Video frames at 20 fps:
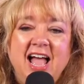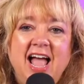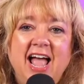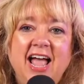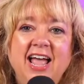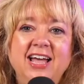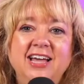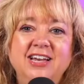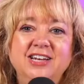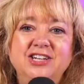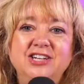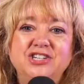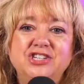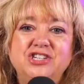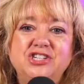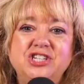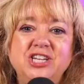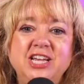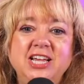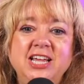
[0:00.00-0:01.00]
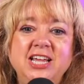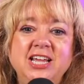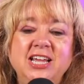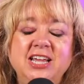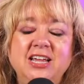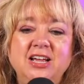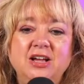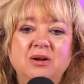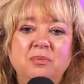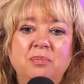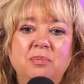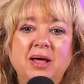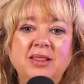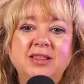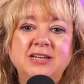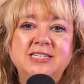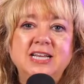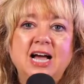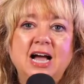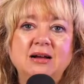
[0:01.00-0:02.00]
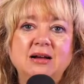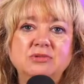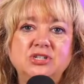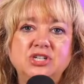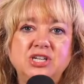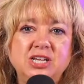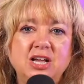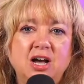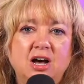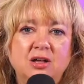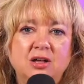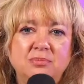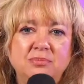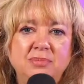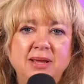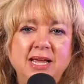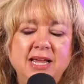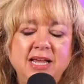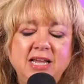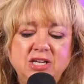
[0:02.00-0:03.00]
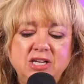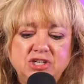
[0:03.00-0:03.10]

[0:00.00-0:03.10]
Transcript: and she, by the time she called me,